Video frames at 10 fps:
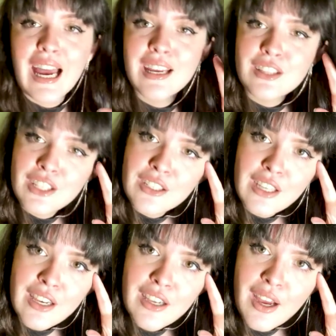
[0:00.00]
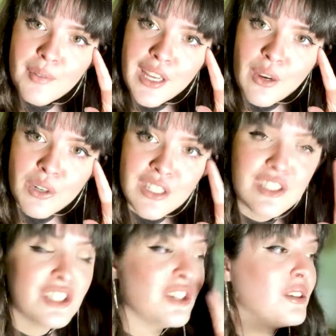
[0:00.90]
looked at them and I wanted
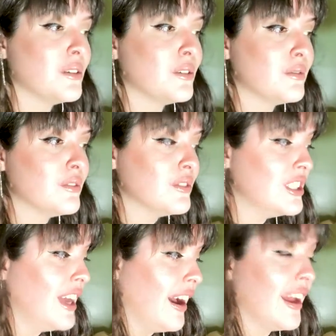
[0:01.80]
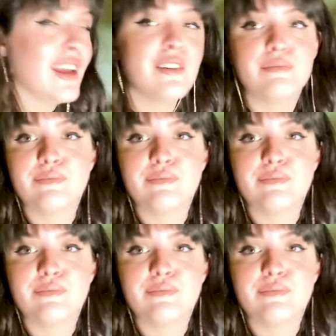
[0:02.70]
to die.